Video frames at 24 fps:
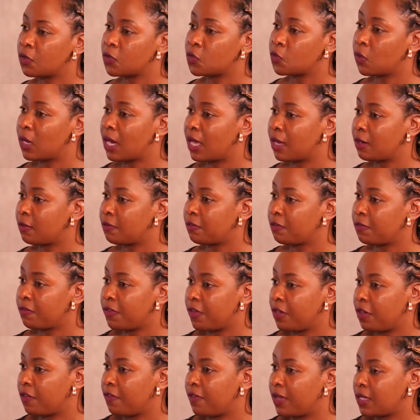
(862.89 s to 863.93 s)
There are those who learn
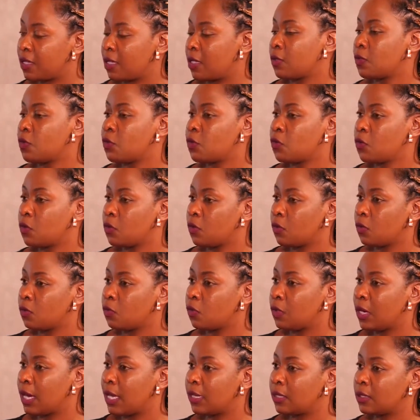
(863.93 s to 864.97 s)
very fast, there are those
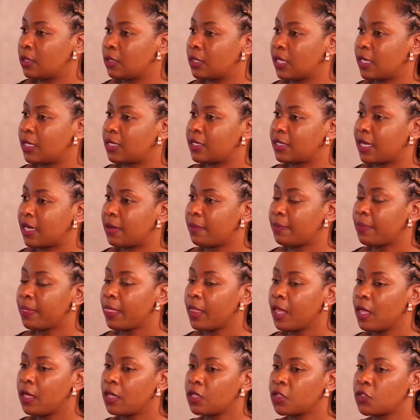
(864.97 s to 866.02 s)
who learn take
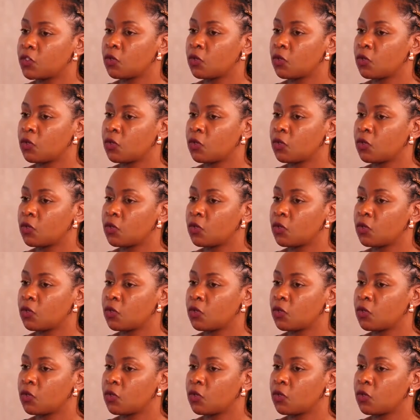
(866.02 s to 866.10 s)
time.